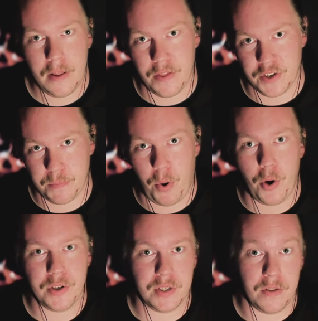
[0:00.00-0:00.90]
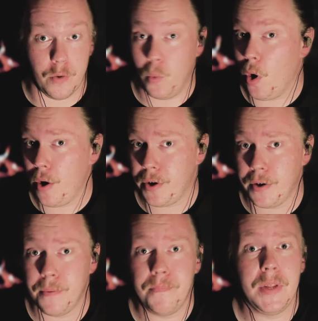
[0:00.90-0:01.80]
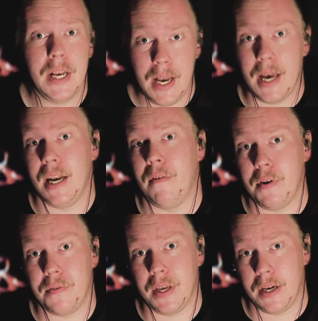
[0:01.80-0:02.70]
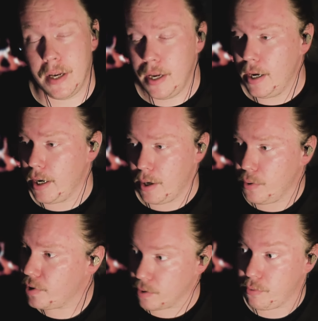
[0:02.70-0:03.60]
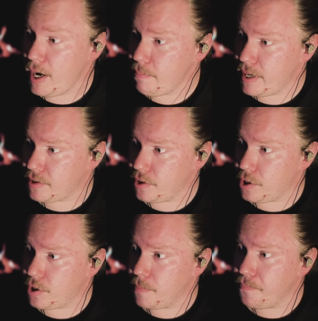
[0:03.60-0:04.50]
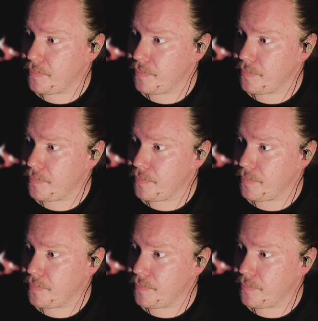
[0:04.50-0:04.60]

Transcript: this poison in the water and everything. You know, it's a great message.